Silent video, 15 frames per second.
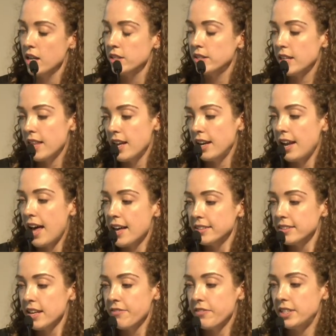So then
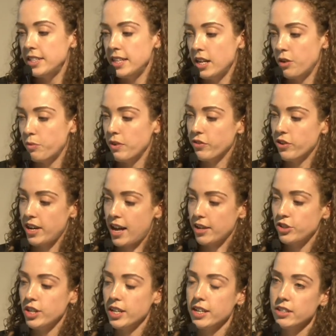lastly for dinner, we've got our
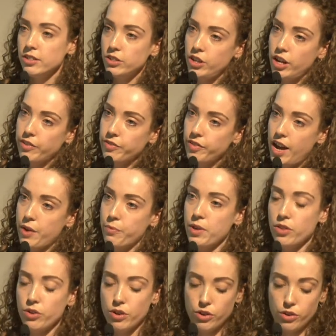chicken stir fry
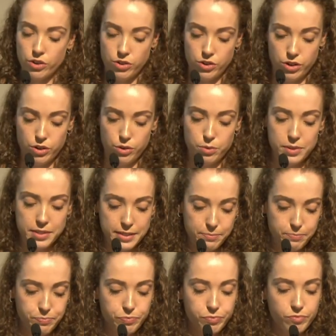with udon noodles.
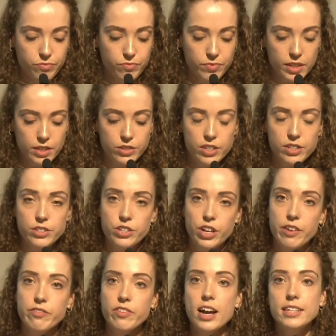So
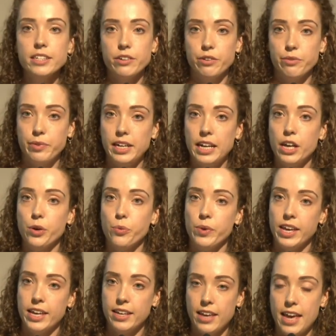stir fries are a really
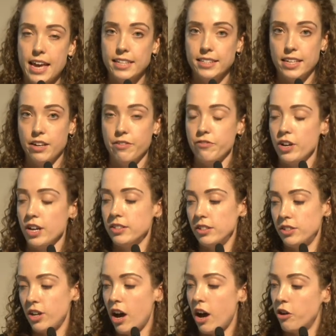quick, easy and
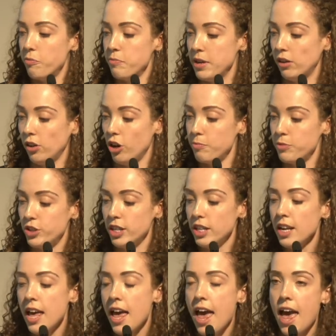versatile meal
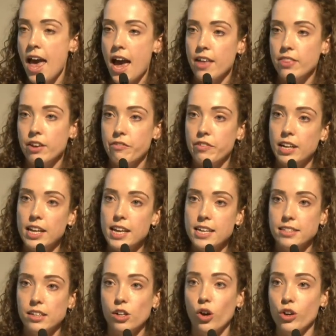option, and there really
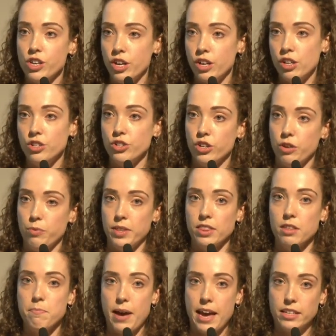is a lot you can do
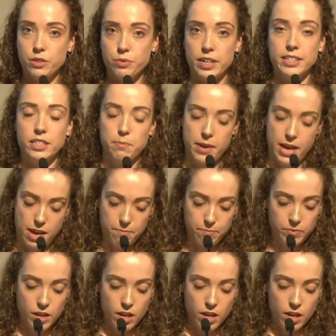with the base recipe.